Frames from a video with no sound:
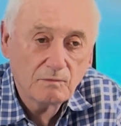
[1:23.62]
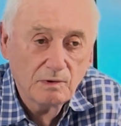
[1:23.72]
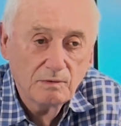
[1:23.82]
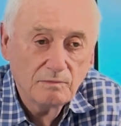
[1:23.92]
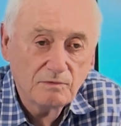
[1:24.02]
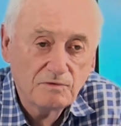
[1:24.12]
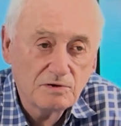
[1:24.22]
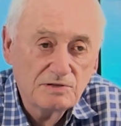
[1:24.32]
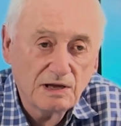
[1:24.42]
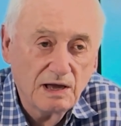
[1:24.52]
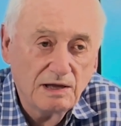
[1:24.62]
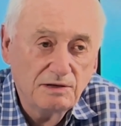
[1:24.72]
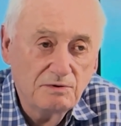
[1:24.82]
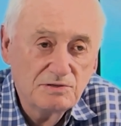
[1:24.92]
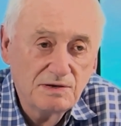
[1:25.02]
Well, the first thing I'd
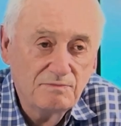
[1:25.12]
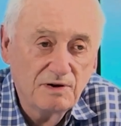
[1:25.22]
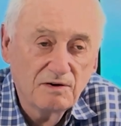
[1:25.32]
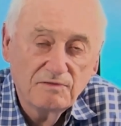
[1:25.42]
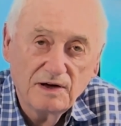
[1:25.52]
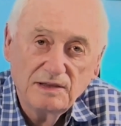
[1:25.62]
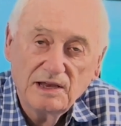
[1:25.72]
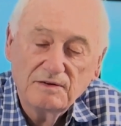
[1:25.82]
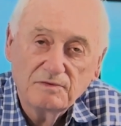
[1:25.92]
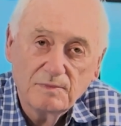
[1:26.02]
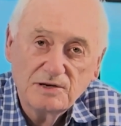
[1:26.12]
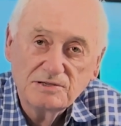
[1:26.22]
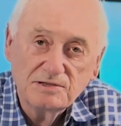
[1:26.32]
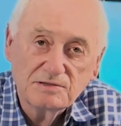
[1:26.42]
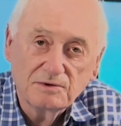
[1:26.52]
do is even verify that
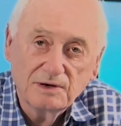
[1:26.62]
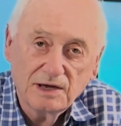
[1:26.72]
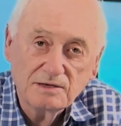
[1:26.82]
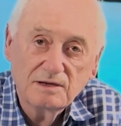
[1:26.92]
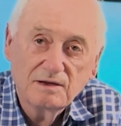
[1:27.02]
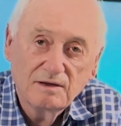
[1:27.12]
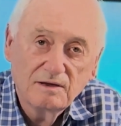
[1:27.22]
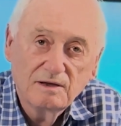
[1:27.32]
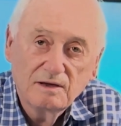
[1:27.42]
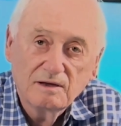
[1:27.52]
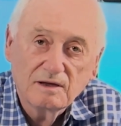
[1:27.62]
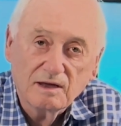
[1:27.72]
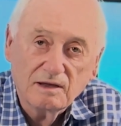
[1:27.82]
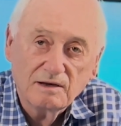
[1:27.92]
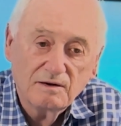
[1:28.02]
information is correct. Sure.
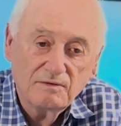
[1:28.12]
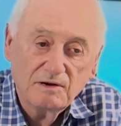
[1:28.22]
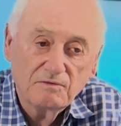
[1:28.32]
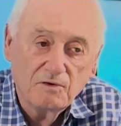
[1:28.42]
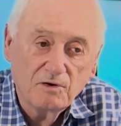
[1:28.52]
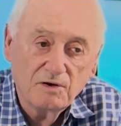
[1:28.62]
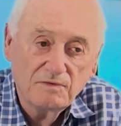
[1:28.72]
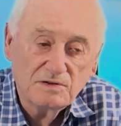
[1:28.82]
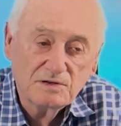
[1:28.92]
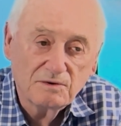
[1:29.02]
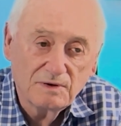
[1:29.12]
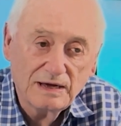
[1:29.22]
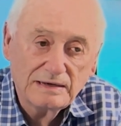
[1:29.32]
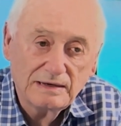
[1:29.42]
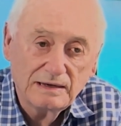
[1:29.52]
And therefore, if it's
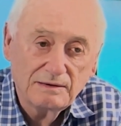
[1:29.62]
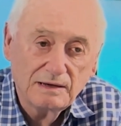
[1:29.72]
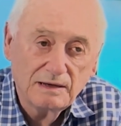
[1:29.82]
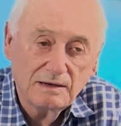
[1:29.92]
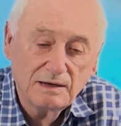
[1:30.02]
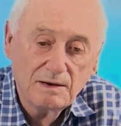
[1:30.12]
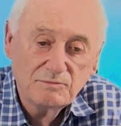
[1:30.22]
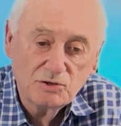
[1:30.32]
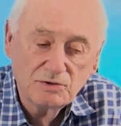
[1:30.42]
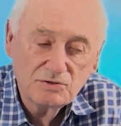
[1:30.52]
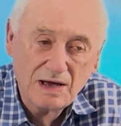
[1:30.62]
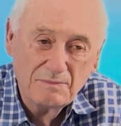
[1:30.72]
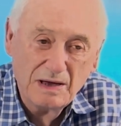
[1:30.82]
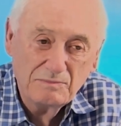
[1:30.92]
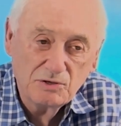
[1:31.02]
correct, I, I, I'm sure I'm,
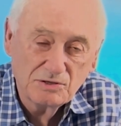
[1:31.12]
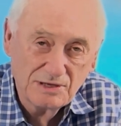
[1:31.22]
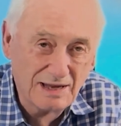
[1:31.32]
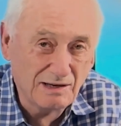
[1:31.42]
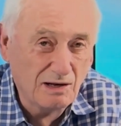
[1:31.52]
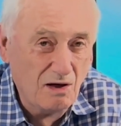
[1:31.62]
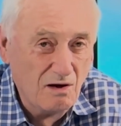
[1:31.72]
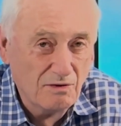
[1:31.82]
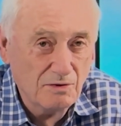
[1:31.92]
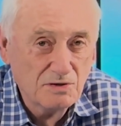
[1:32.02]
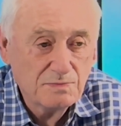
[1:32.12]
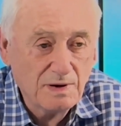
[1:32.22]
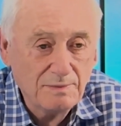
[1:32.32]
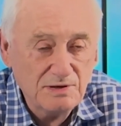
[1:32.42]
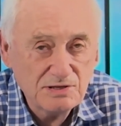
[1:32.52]
I'm sure it's not a law though. It's
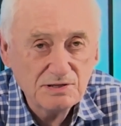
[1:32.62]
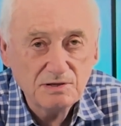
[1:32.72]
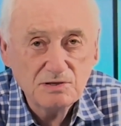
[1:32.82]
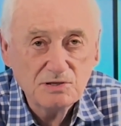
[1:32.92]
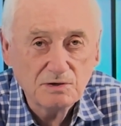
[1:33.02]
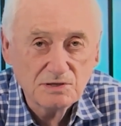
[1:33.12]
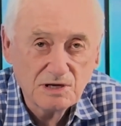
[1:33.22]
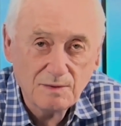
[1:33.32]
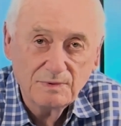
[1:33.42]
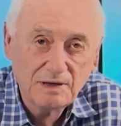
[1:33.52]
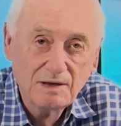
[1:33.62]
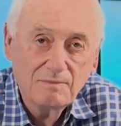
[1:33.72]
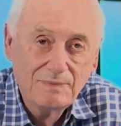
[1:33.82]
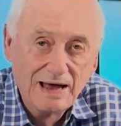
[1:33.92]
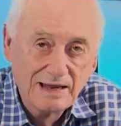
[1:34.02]
probably just an insurance company
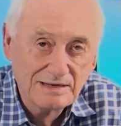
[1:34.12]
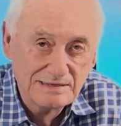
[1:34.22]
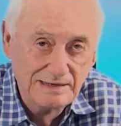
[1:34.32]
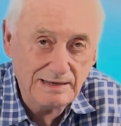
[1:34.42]
policy.